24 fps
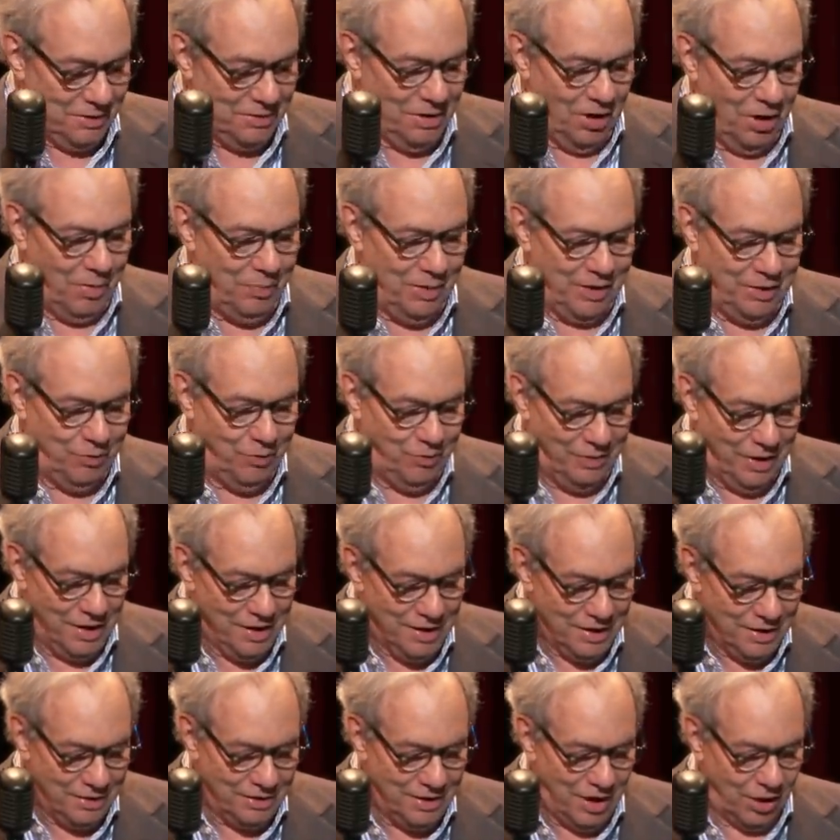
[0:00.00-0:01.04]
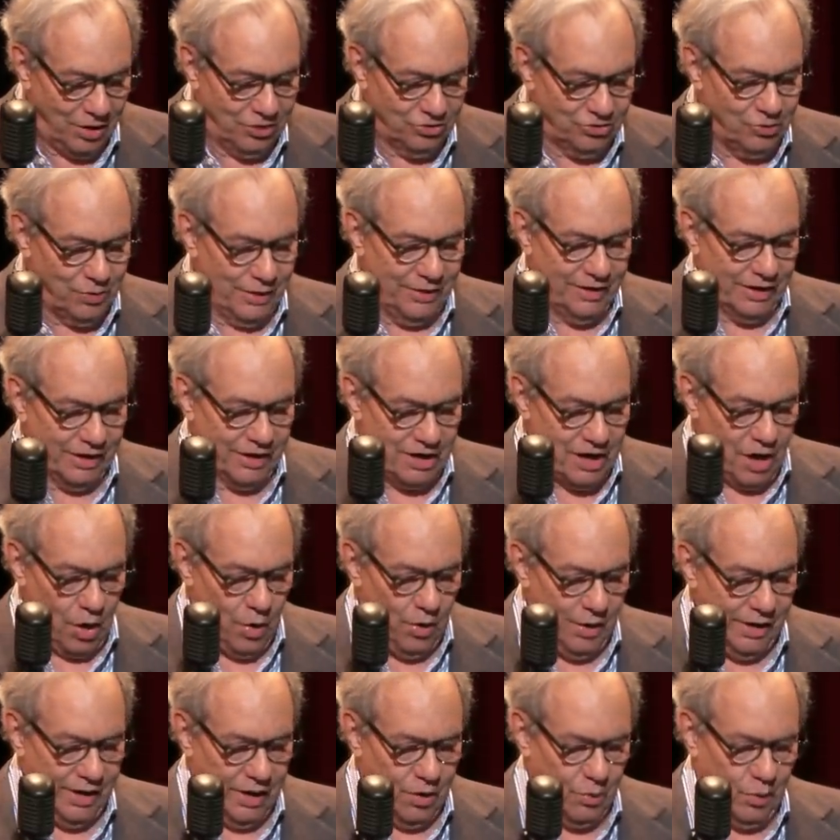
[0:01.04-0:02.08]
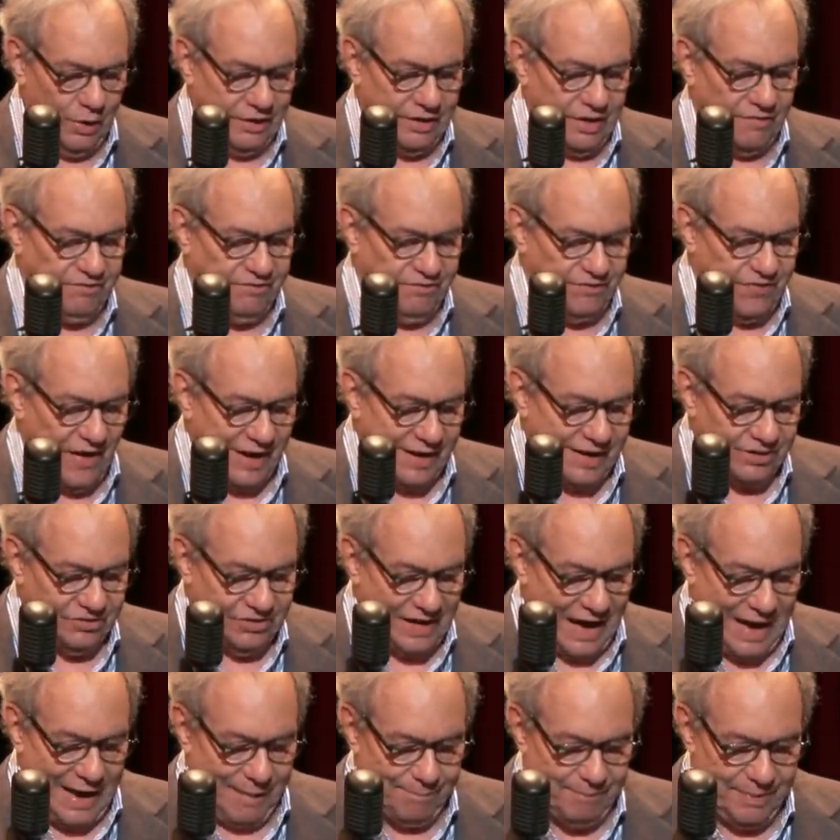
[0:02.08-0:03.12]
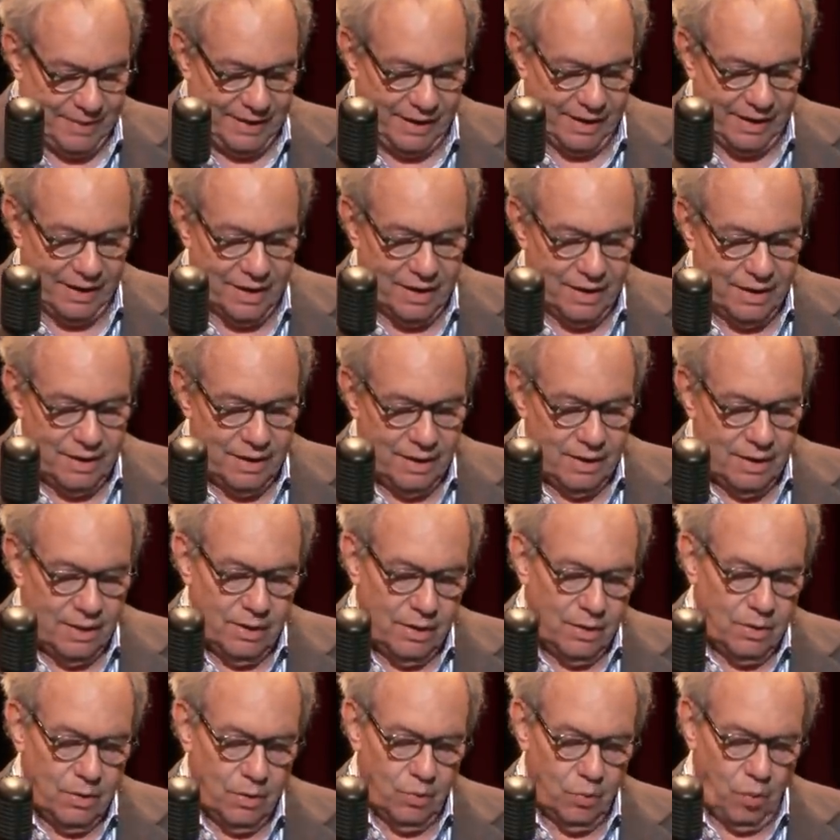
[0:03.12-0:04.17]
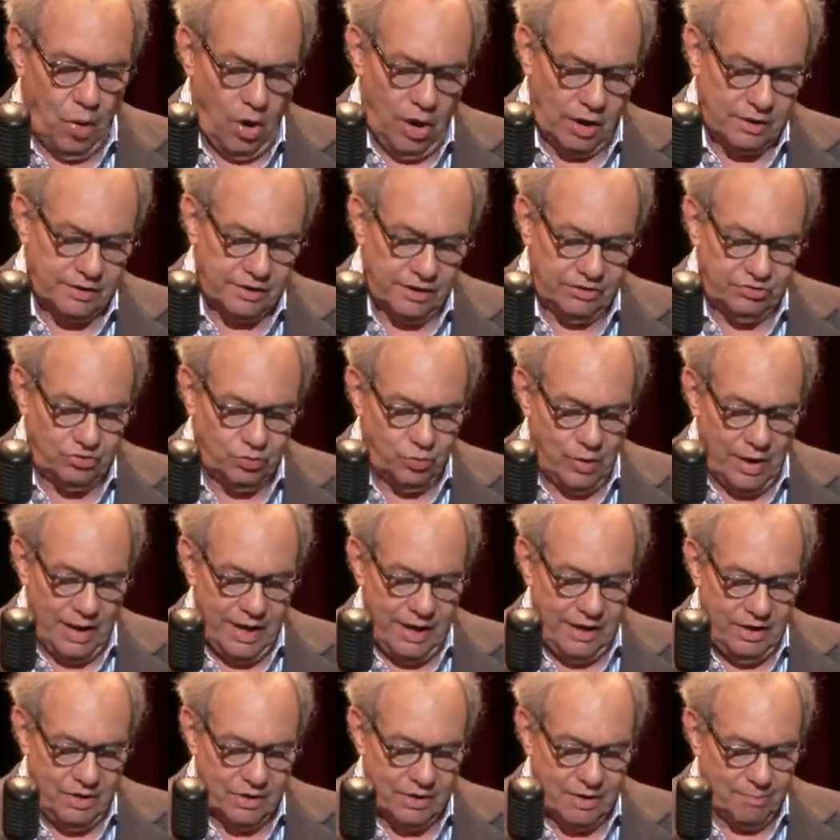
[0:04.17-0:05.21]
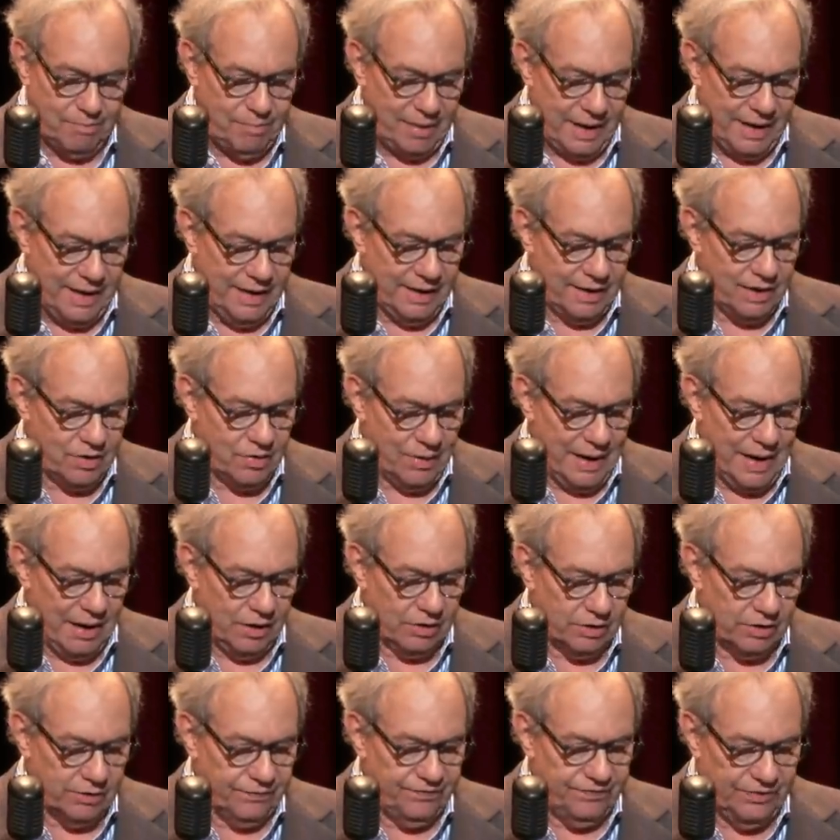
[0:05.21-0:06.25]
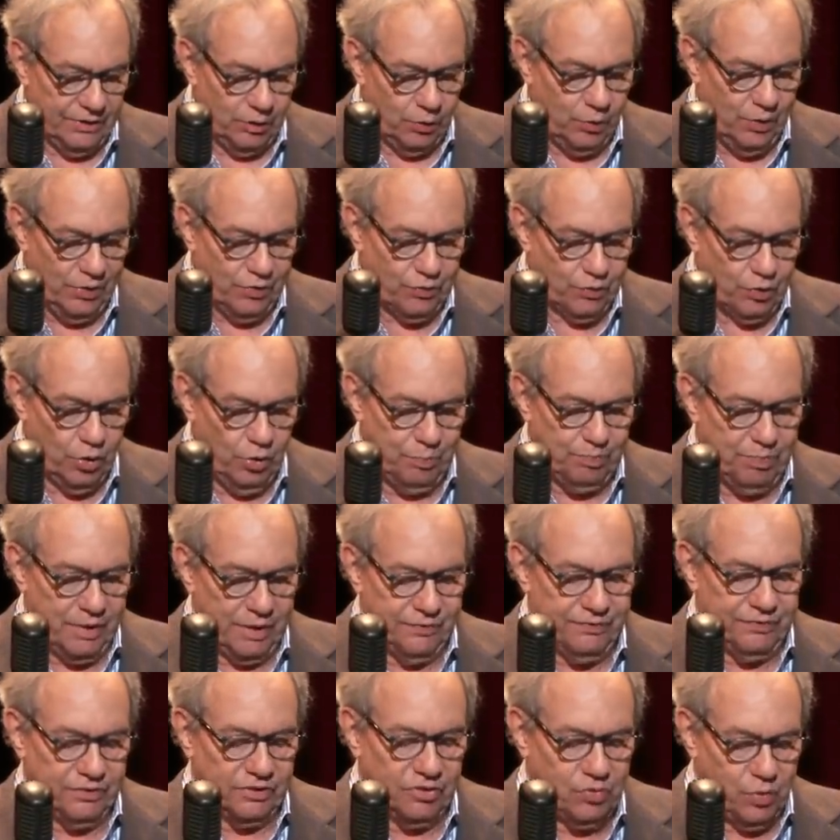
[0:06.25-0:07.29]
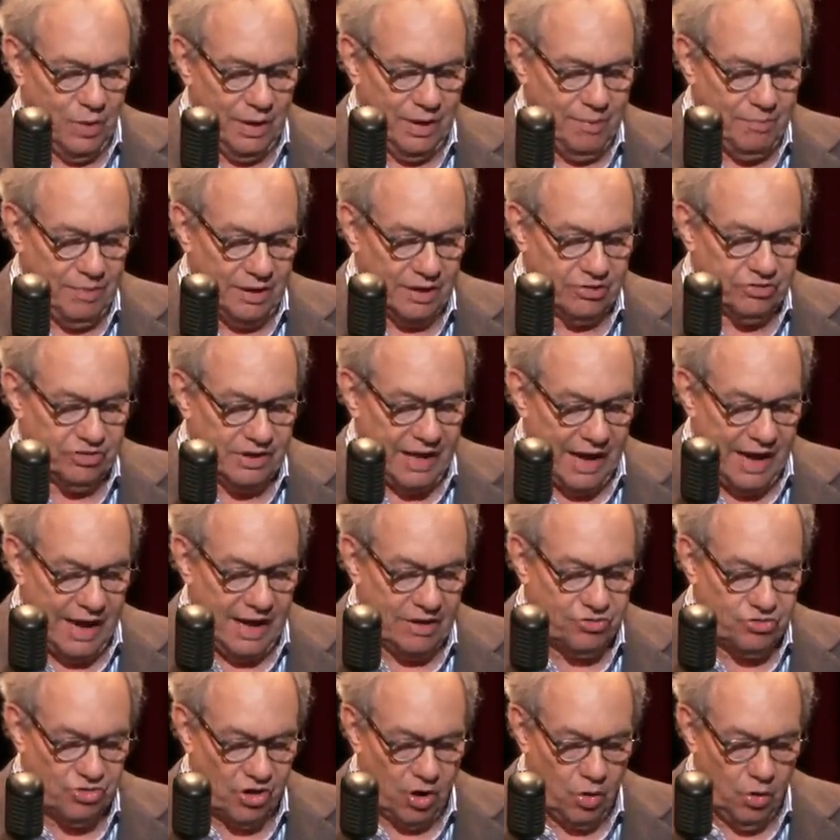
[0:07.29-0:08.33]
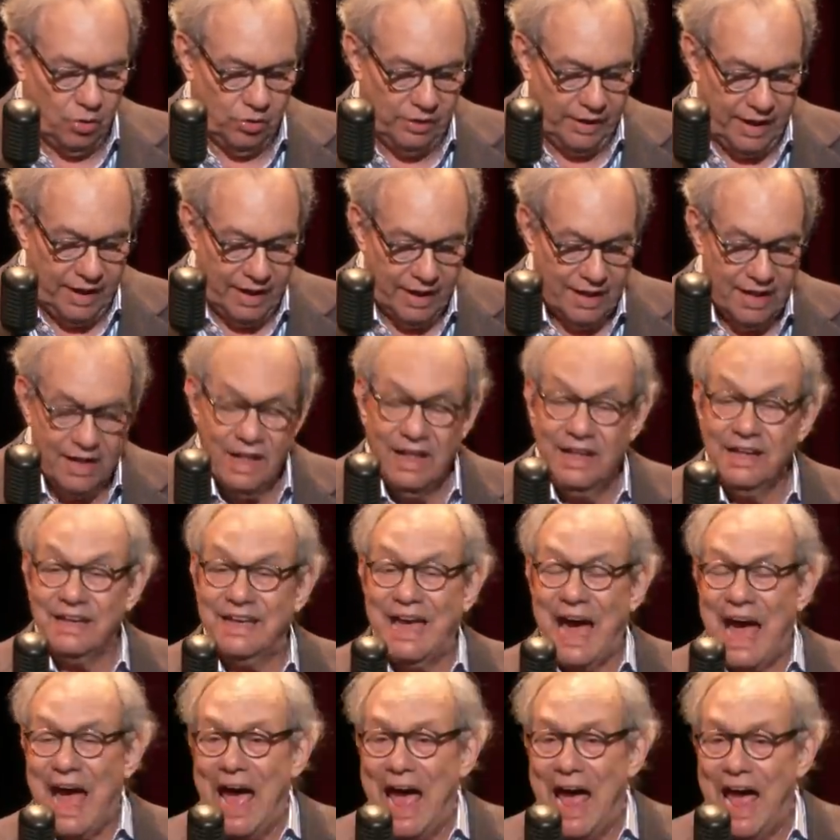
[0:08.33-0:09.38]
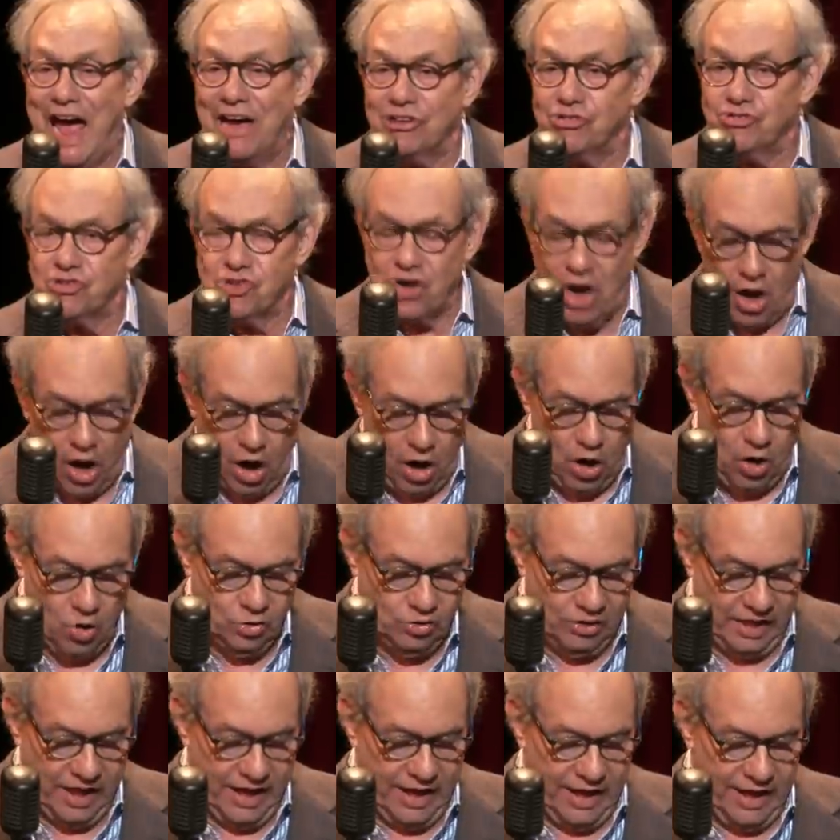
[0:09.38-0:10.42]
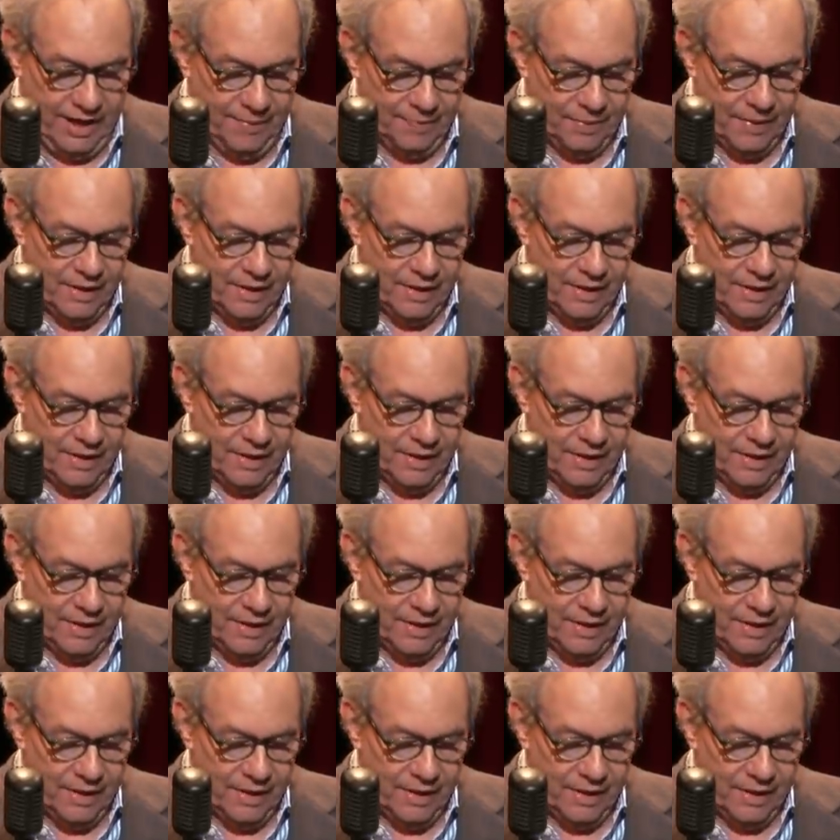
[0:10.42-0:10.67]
Nobody knows where they're going or what the fuck is happening. Walk this way, you can buy a growler filled with root beer for $20 cash only. Cash only!